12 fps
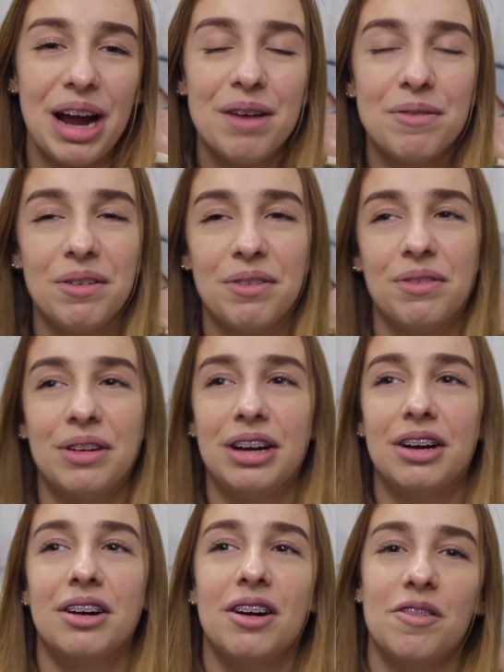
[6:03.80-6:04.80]
I have a
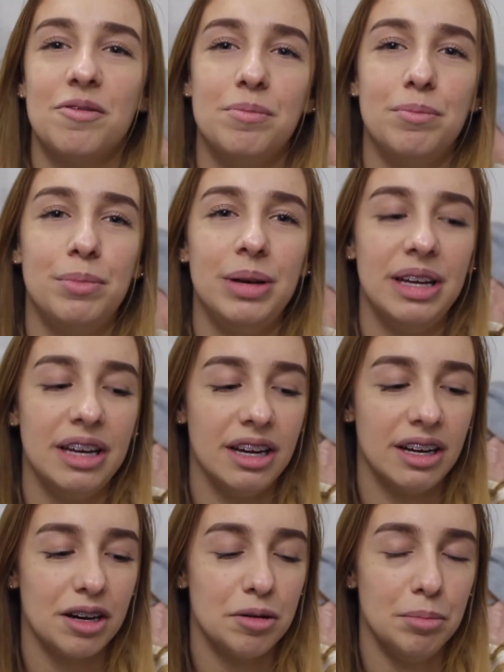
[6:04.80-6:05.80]
fear of
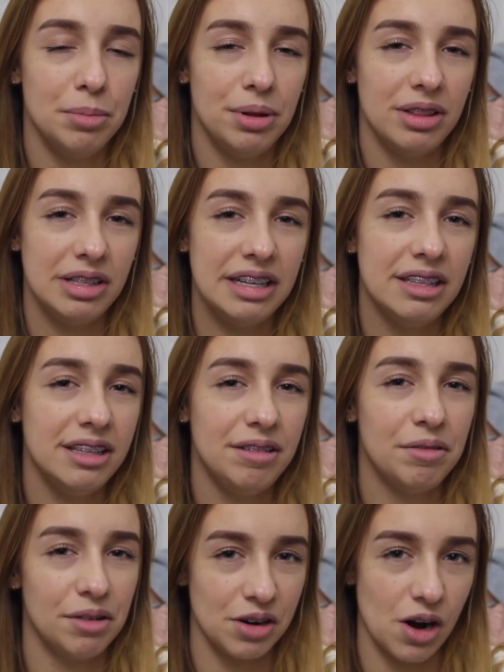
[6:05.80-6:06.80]
being completely
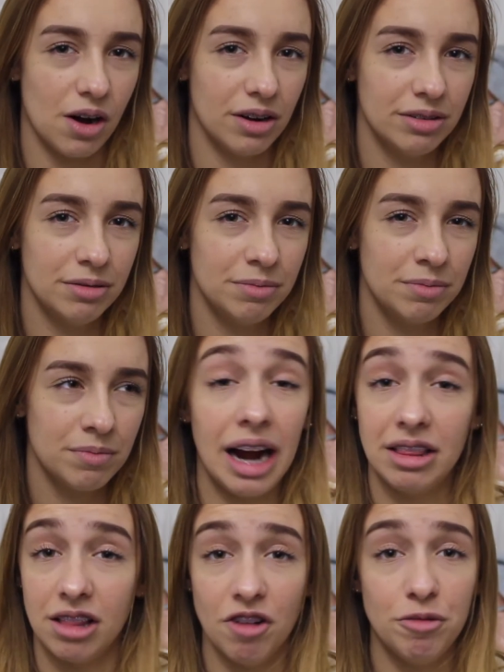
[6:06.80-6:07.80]
forgotten. I
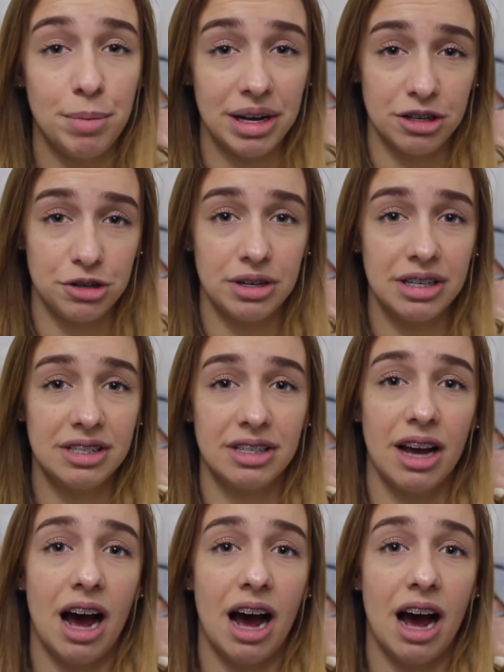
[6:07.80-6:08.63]
love Pinterest.